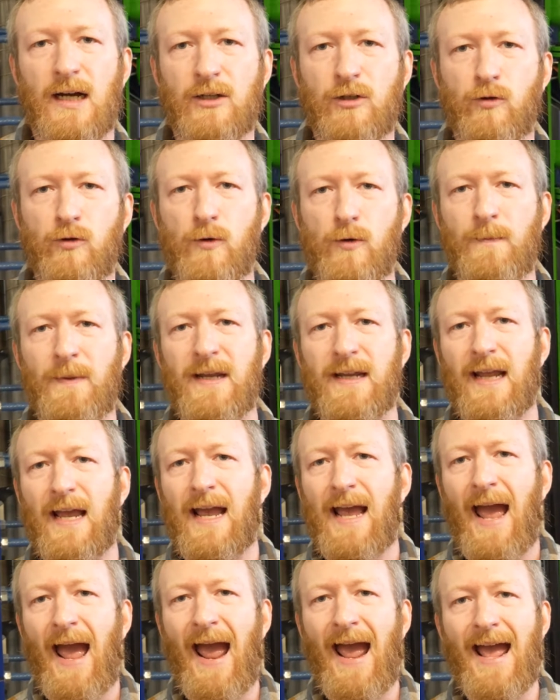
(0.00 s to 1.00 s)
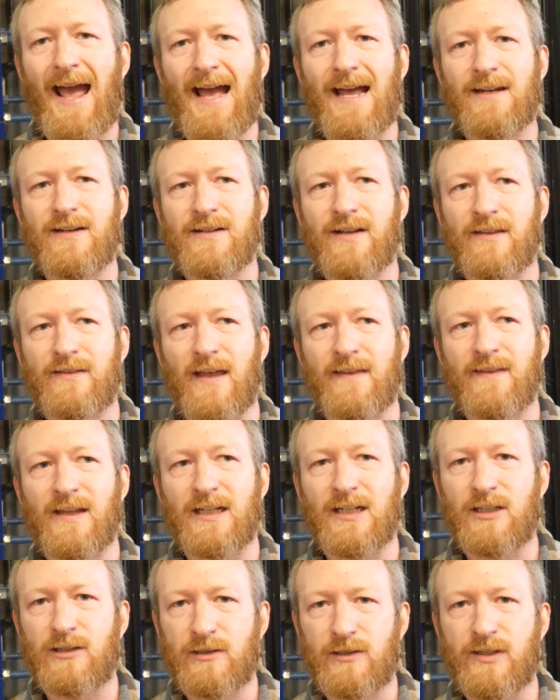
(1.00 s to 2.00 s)
grouping, and then the
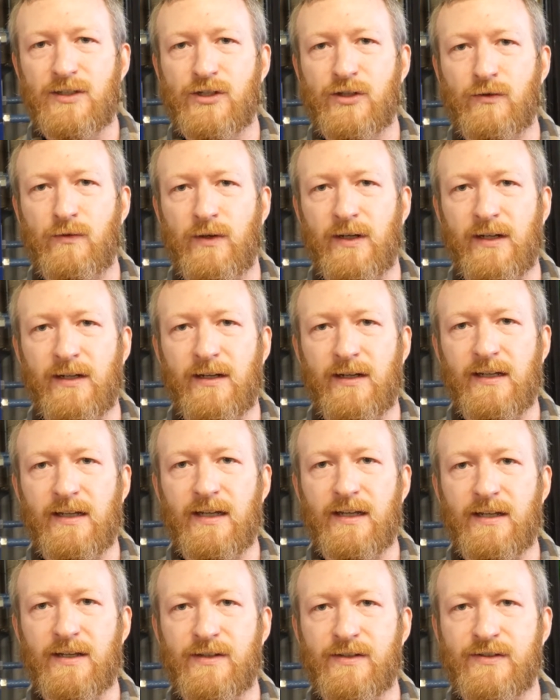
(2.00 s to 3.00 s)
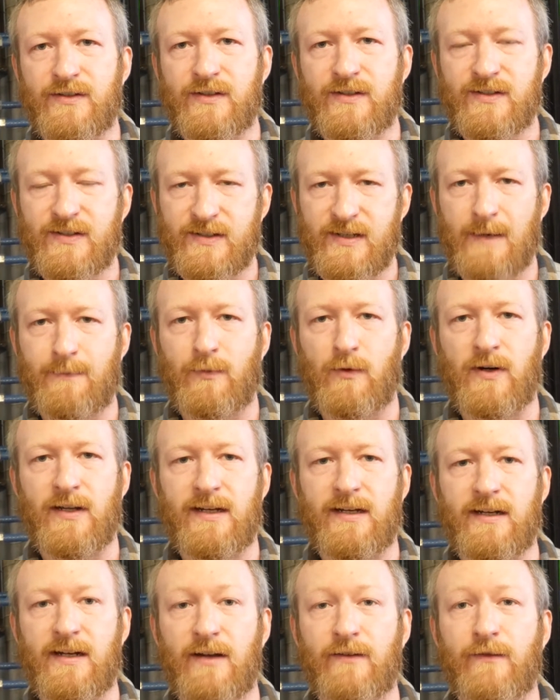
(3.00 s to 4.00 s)
glycerin is
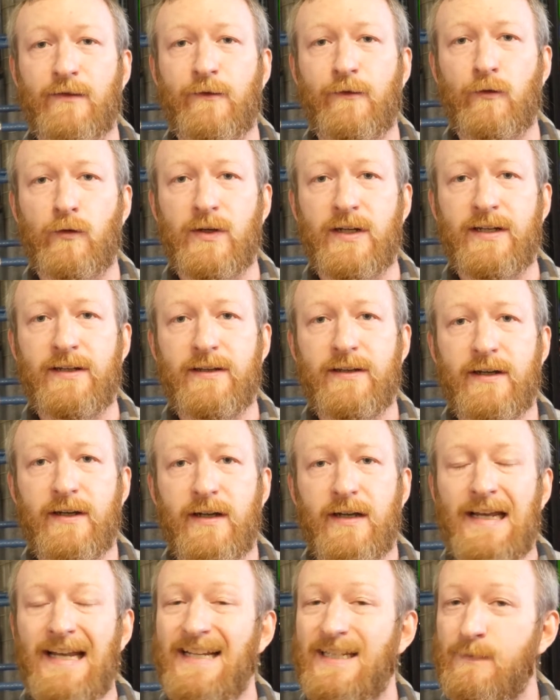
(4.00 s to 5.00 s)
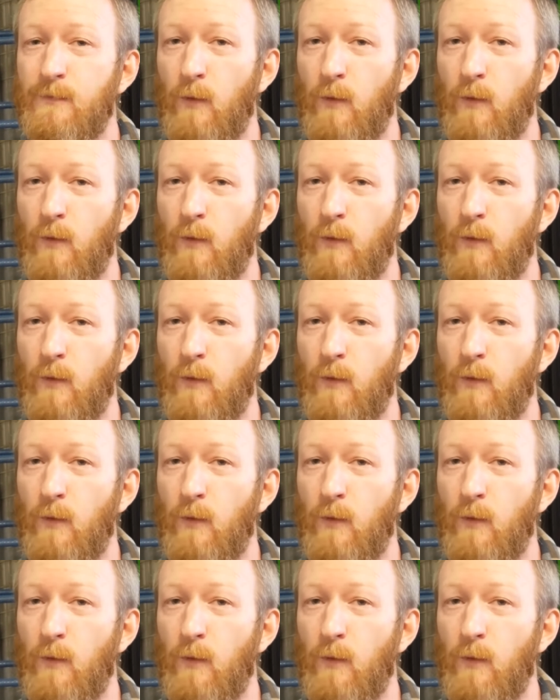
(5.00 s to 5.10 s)
separated and free. It's